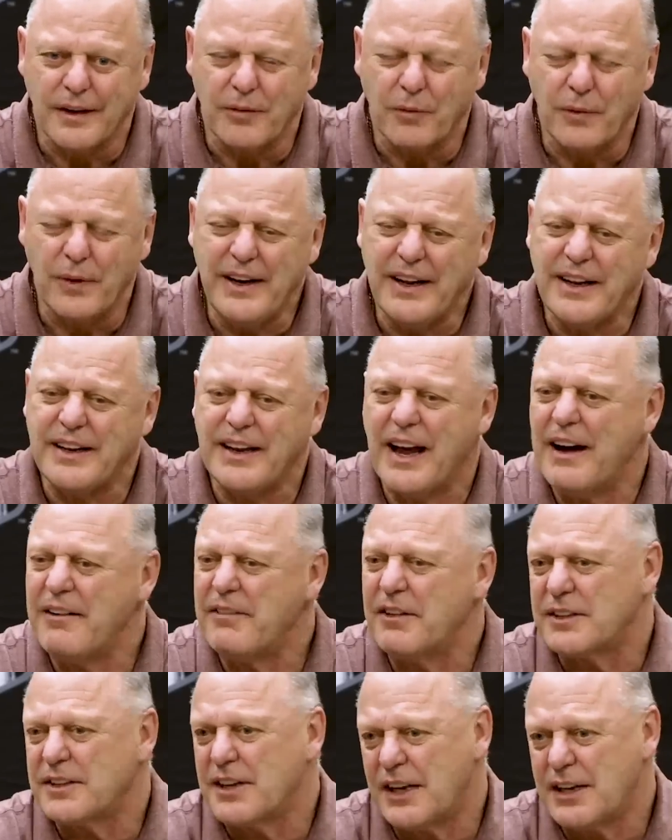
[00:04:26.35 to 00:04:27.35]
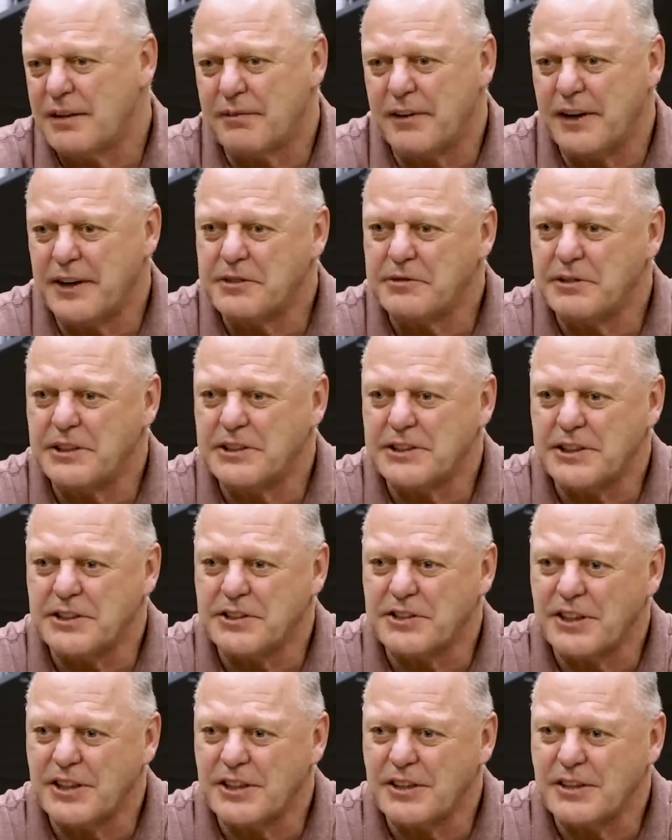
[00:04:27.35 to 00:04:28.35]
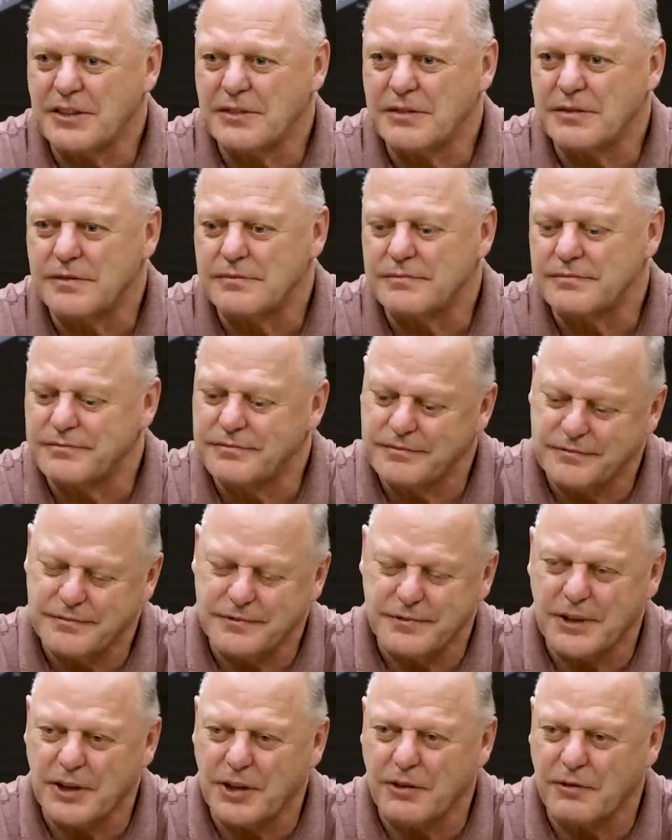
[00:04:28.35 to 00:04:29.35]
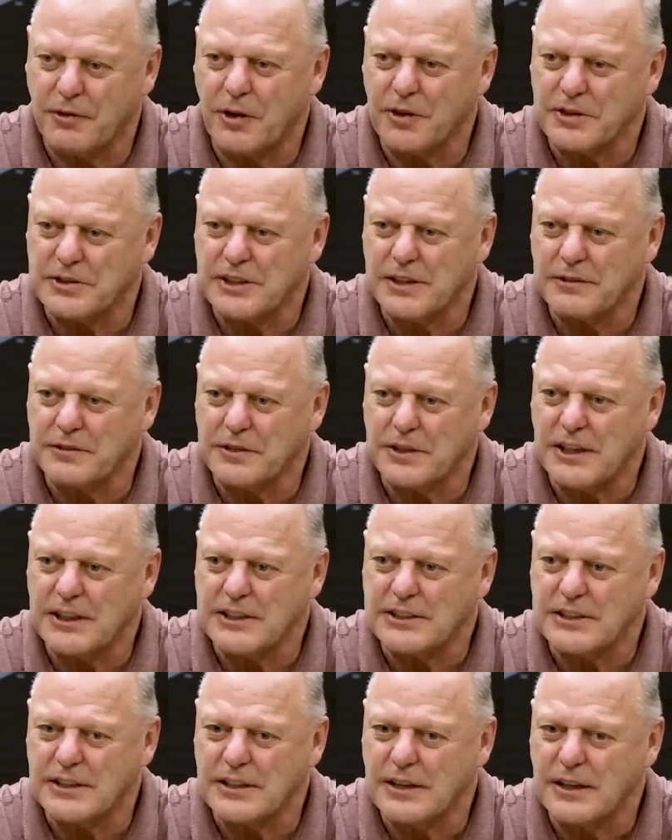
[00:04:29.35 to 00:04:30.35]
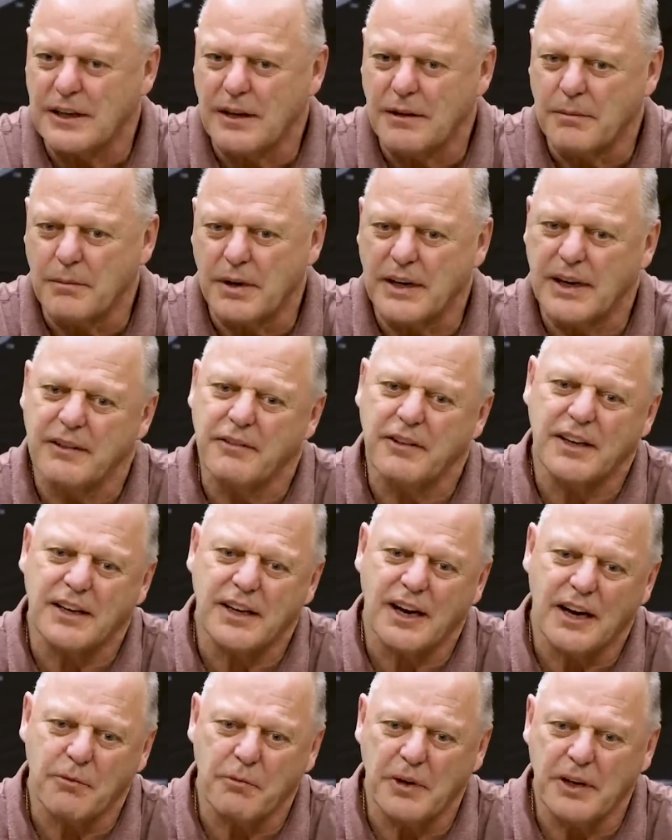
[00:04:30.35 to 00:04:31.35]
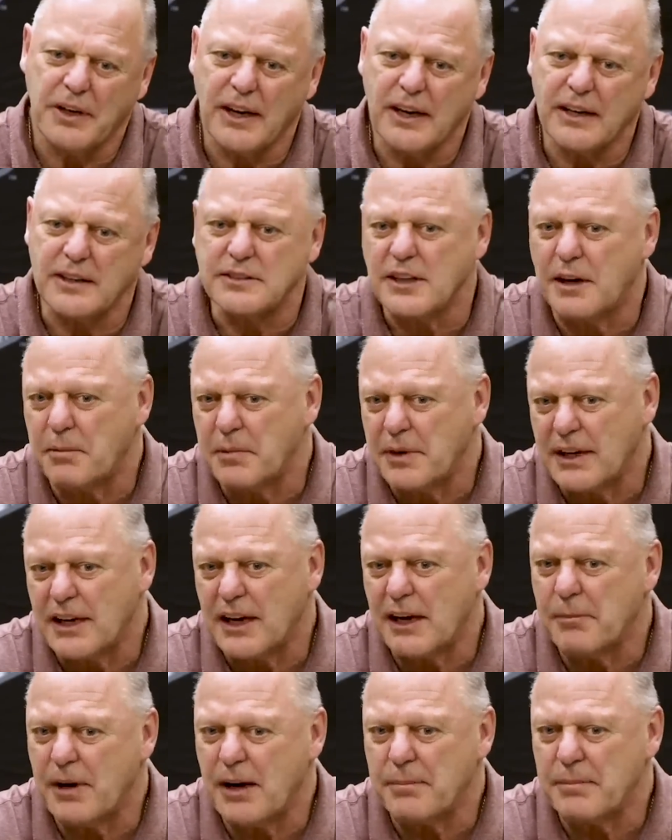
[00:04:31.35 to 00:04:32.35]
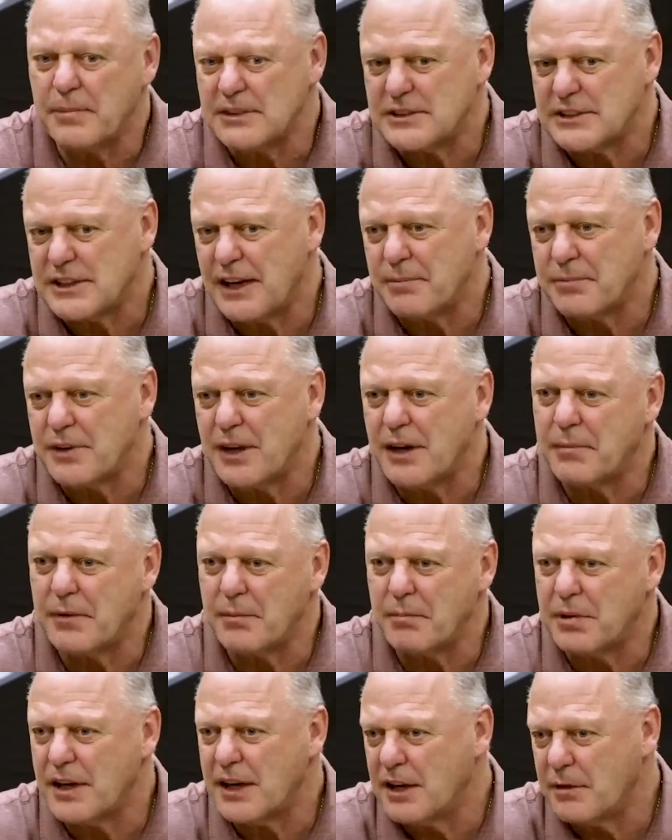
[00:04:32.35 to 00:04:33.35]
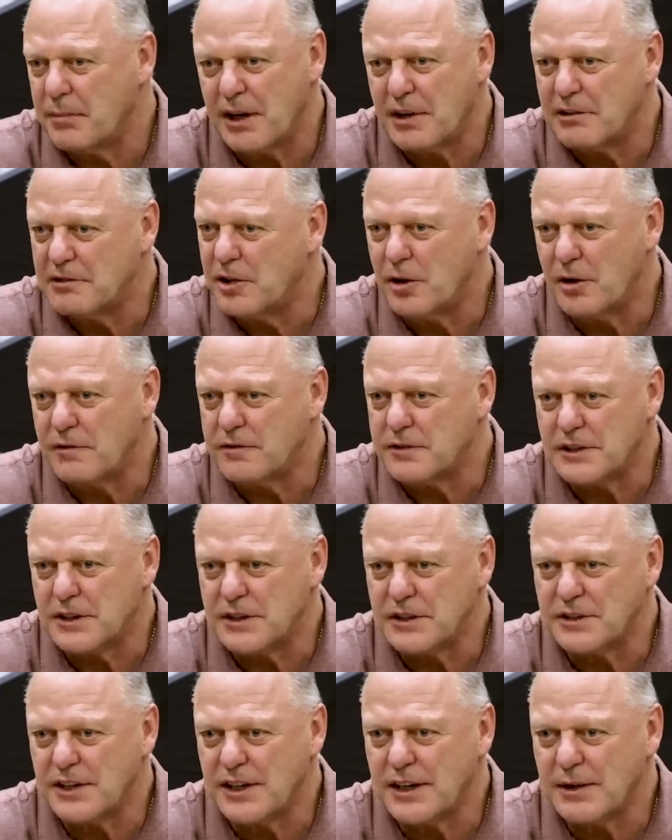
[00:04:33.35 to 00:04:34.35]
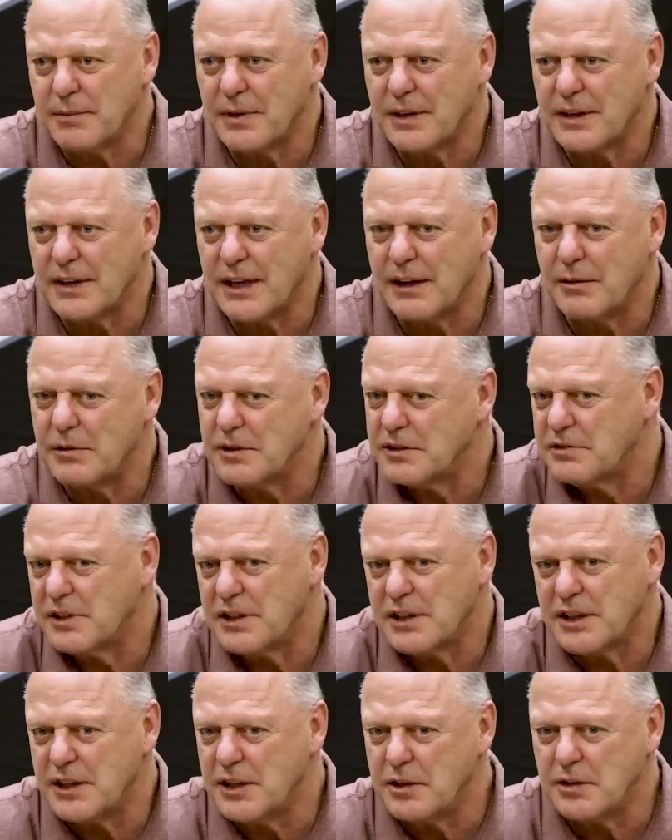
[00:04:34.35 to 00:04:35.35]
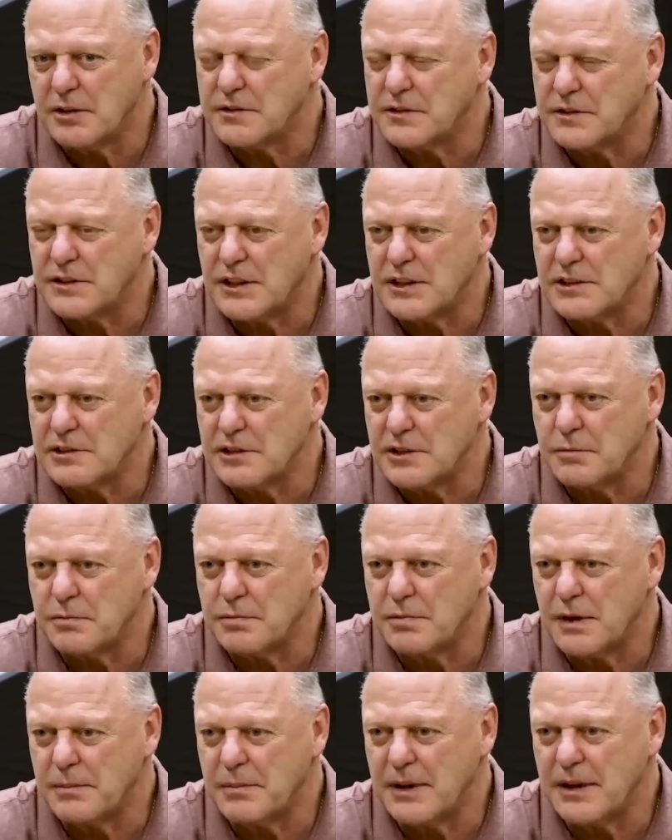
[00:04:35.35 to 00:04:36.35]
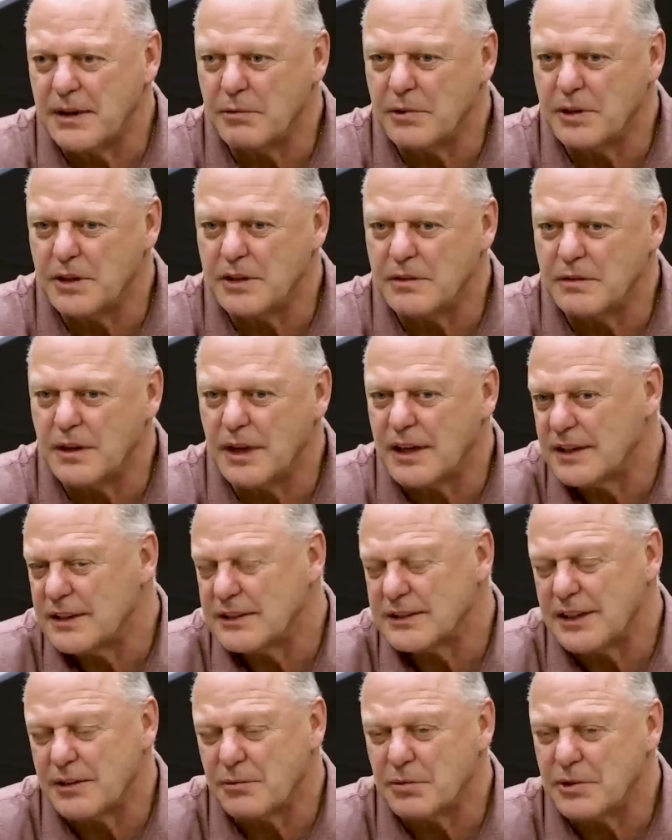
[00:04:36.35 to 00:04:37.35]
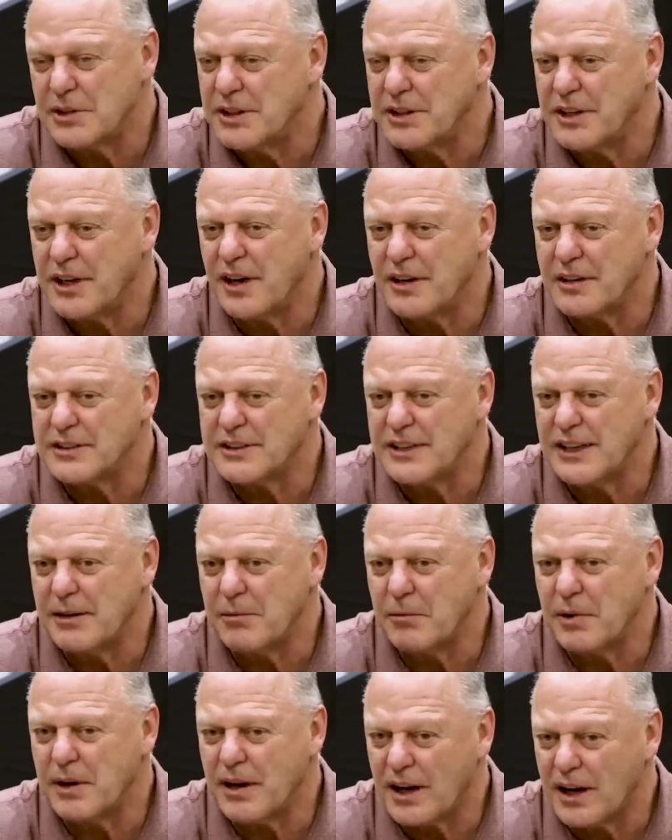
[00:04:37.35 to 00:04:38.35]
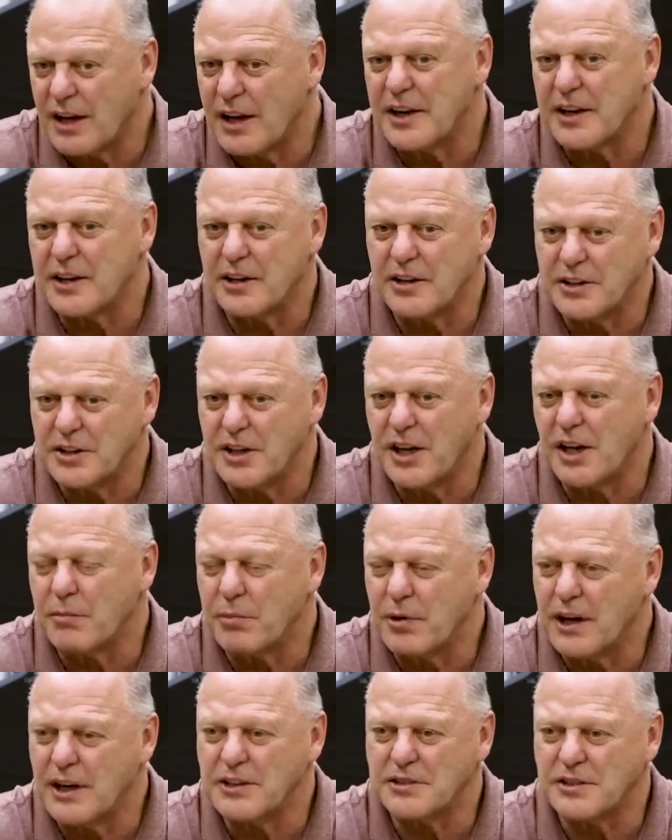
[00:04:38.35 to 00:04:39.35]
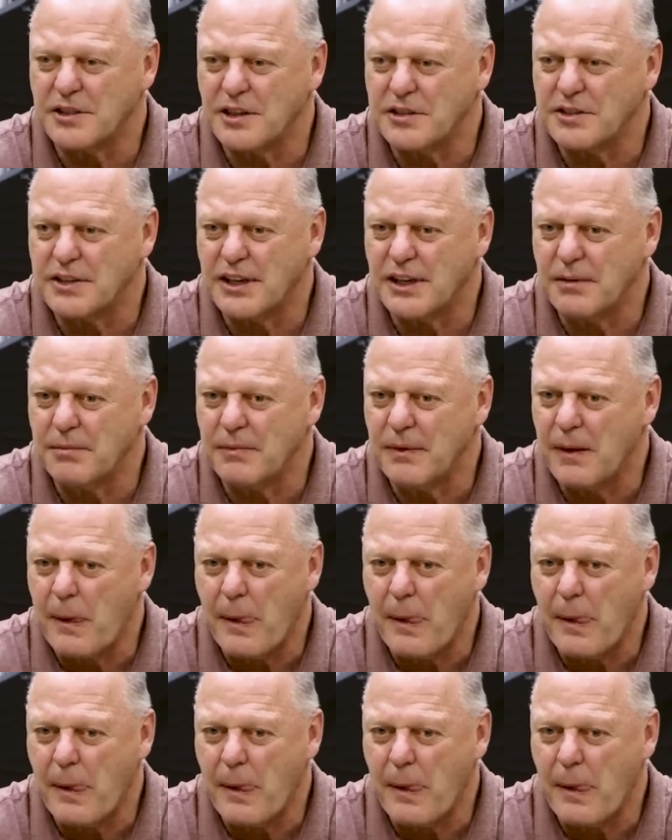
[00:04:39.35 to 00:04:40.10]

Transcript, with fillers: we didn't have a ton of injuries this year, you know, fortunately for us. But every time we did, somebody come up and stepped up and played a big role for our team, and that was really huge for our group. I mean, we're like I said, we're a young team. We got a lot of good young players in our team,